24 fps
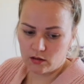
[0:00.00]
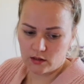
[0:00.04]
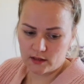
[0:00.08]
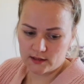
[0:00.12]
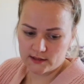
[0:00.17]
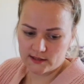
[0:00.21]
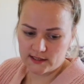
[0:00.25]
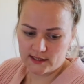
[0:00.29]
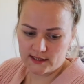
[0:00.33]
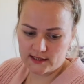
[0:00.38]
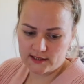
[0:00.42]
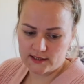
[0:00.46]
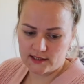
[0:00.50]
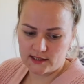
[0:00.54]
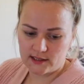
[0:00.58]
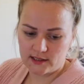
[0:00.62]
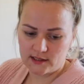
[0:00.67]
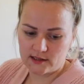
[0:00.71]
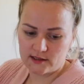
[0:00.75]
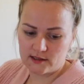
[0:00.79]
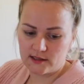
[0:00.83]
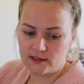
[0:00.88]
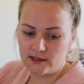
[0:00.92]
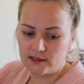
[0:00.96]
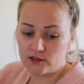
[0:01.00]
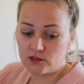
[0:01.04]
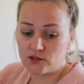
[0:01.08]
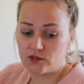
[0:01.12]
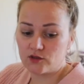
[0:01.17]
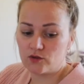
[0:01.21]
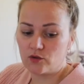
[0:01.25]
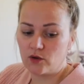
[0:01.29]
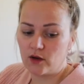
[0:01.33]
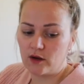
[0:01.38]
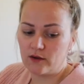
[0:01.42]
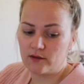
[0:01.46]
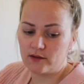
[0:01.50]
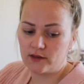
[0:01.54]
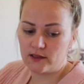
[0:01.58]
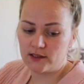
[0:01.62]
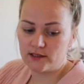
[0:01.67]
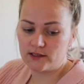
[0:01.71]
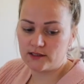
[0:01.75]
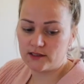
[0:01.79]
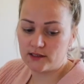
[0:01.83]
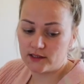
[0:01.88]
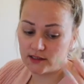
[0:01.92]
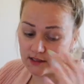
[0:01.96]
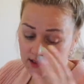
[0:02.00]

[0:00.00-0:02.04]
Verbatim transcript: There's a list of things I need to sort out and a list of